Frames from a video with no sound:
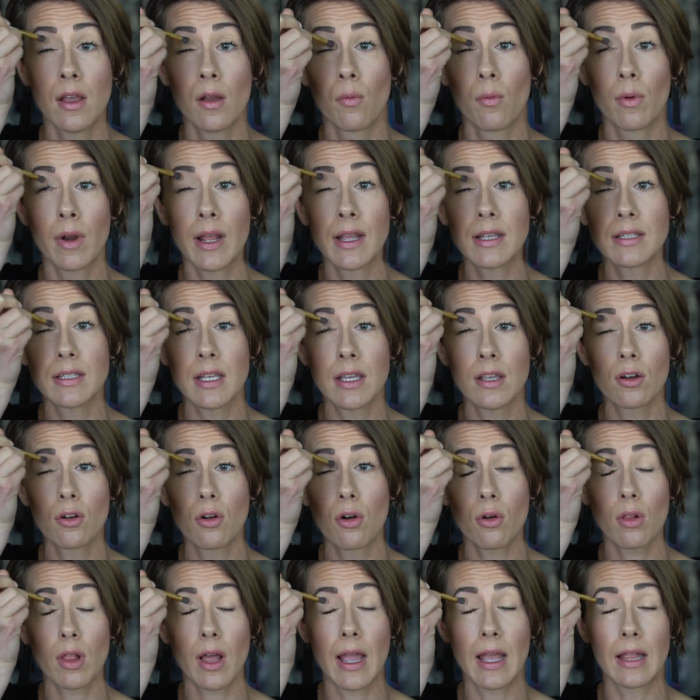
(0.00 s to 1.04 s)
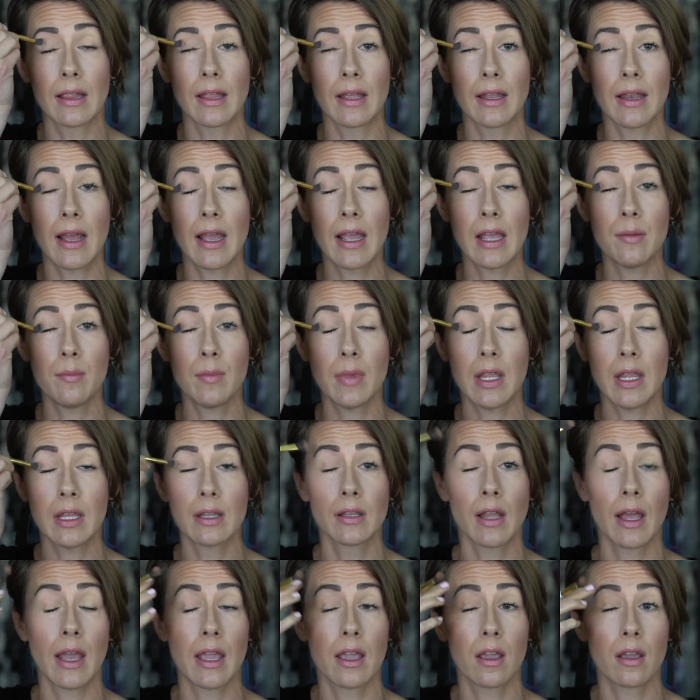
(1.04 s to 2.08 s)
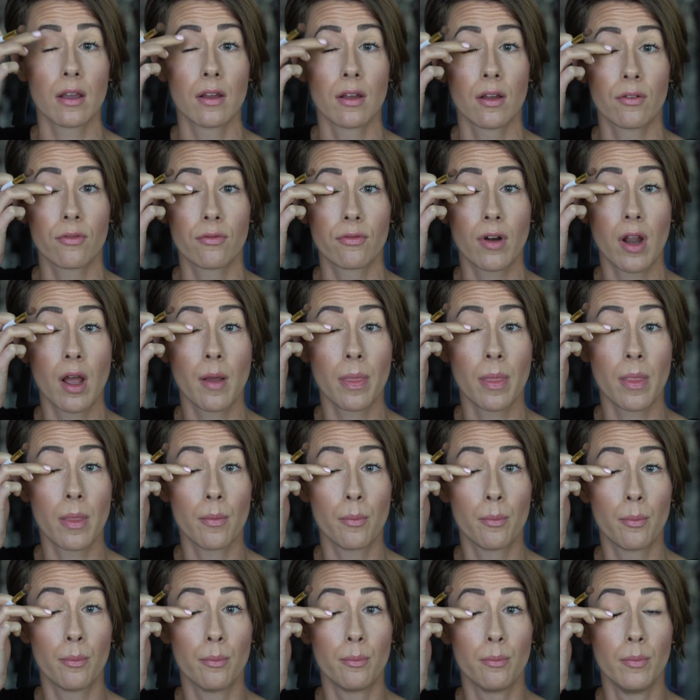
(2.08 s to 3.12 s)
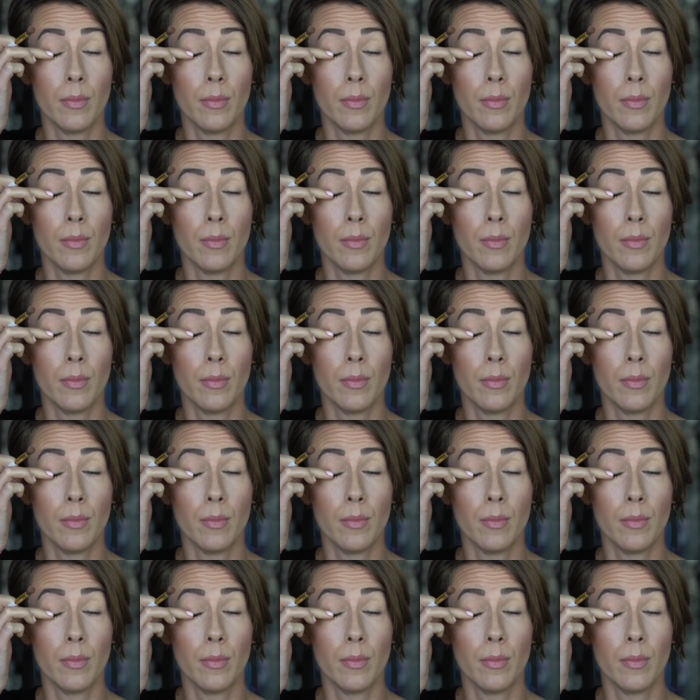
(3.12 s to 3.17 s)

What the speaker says: When I say your whole eyelid, I mean like from the